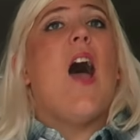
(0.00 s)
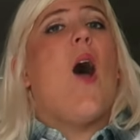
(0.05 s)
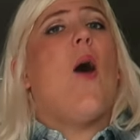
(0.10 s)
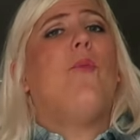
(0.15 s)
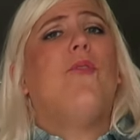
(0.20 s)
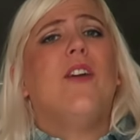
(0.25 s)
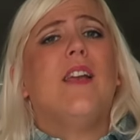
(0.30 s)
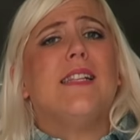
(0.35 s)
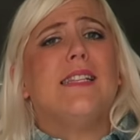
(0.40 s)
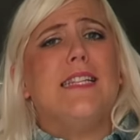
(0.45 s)

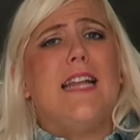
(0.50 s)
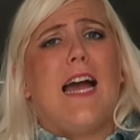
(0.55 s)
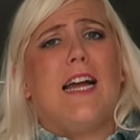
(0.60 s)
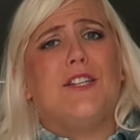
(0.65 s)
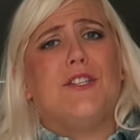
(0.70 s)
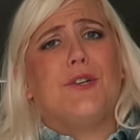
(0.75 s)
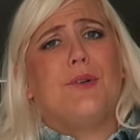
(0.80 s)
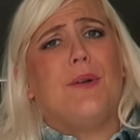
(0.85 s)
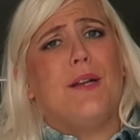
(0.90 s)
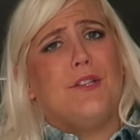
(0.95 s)
Hopefully it's
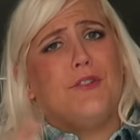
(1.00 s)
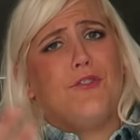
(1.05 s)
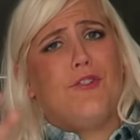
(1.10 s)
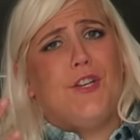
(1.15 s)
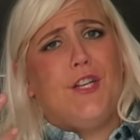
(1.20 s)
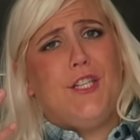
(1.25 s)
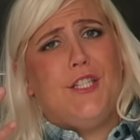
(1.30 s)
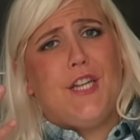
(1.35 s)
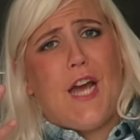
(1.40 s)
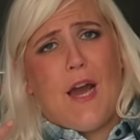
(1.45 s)
not
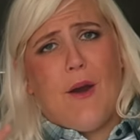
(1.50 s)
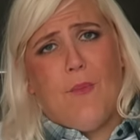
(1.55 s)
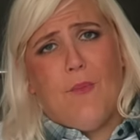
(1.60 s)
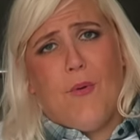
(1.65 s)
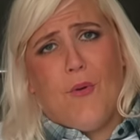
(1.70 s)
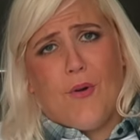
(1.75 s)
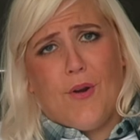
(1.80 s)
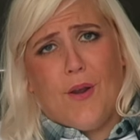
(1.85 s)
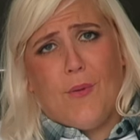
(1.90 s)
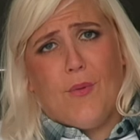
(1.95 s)
torrentially
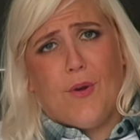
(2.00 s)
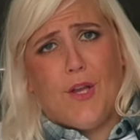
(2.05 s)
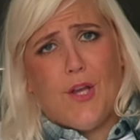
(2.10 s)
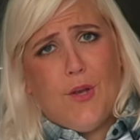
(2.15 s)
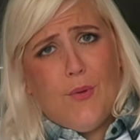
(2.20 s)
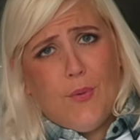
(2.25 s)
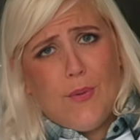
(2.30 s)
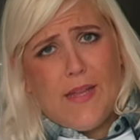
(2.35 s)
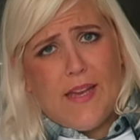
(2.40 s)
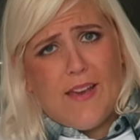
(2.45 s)
downpouring where
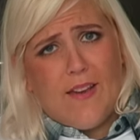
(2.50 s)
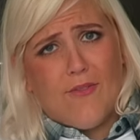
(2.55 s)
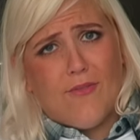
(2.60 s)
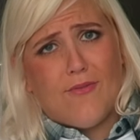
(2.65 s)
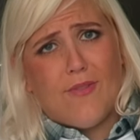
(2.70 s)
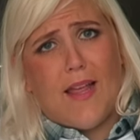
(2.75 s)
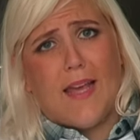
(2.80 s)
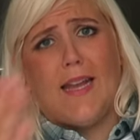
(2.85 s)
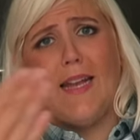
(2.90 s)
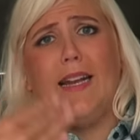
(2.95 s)
you
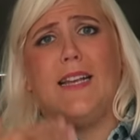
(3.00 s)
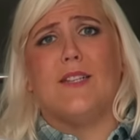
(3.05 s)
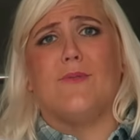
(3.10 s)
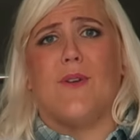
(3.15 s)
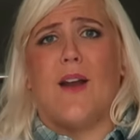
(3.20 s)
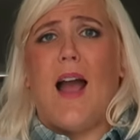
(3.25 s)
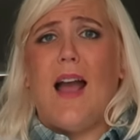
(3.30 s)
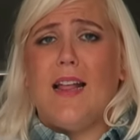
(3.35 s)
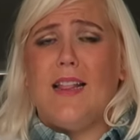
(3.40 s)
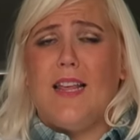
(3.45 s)
live like it is
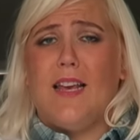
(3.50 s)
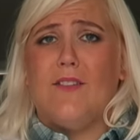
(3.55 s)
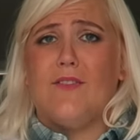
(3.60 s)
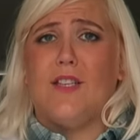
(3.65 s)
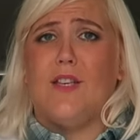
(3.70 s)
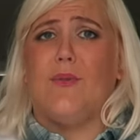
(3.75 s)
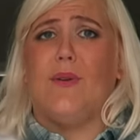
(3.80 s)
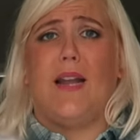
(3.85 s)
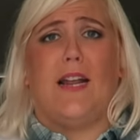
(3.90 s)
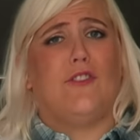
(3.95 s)
where I
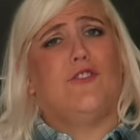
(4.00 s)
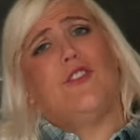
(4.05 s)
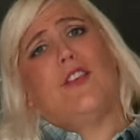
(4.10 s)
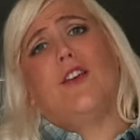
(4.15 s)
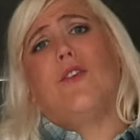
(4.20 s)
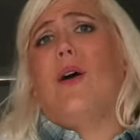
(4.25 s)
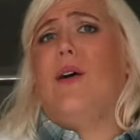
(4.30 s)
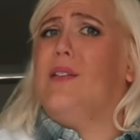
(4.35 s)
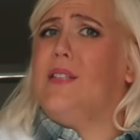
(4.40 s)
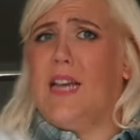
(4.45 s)
live, so you can
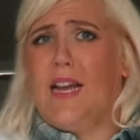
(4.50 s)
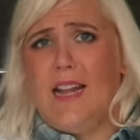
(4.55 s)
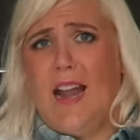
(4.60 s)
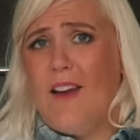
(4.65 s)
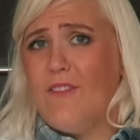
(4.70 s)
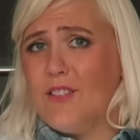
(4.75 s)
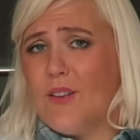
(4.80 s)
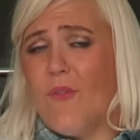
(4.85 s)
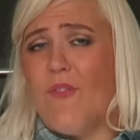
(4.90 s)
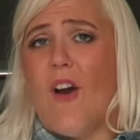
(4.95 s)
actually go outside and
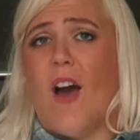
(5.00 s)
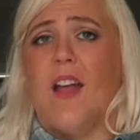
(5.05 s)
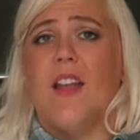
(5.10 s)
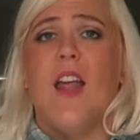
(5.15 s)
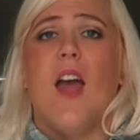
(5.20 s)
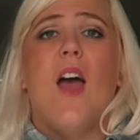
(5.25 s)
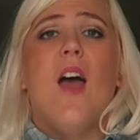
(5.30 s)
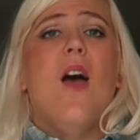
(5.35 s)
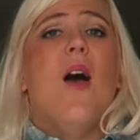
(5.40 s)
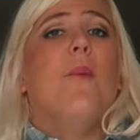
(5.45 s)
have some fun.